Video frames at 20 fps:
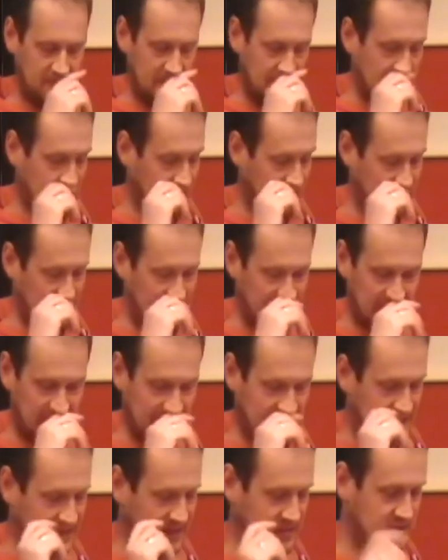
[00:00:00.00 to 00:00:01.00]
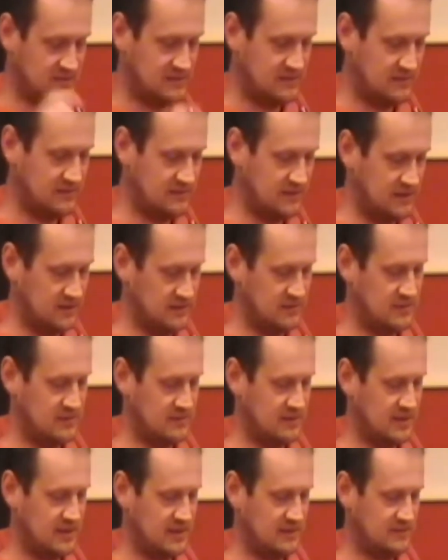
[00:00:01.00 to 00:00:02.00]
One of the things that
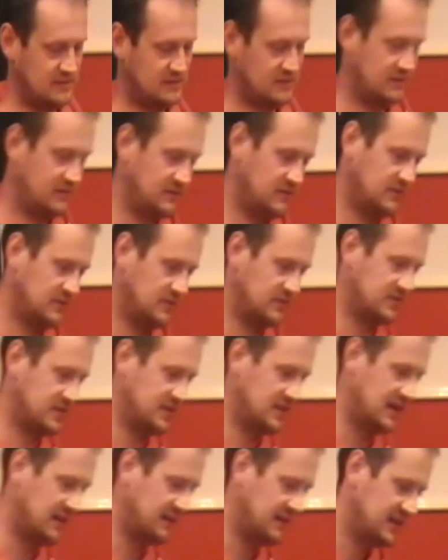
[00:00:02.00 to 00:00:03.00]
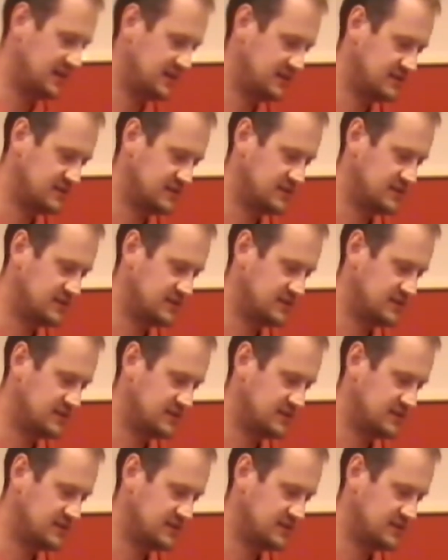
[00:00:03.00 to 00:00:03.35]
it's good to know is